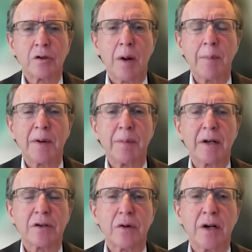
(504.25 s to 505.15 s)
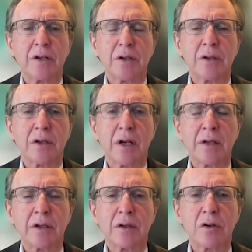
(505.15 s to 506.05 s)
Trump administration
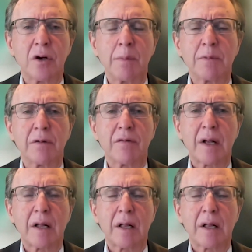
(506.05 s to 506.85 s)
says in terms of